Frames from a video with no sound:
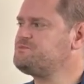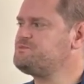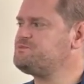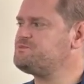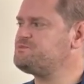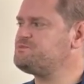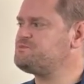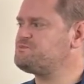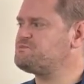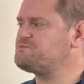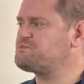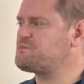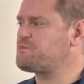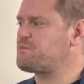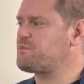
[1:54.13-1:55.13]

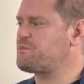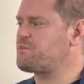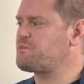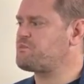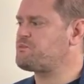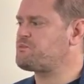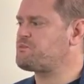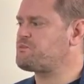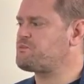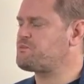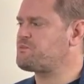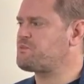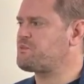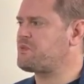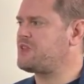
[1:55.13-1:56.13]

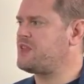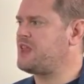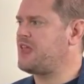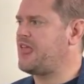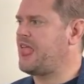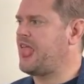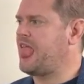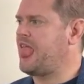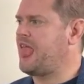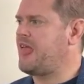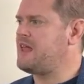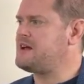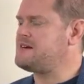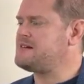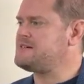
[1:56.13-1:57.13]

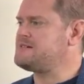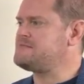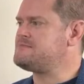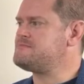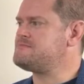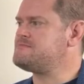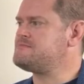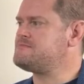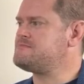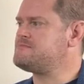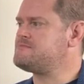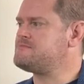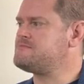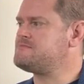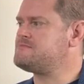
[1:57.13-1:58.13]

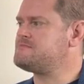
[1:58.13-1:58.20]
This person isn't speaking.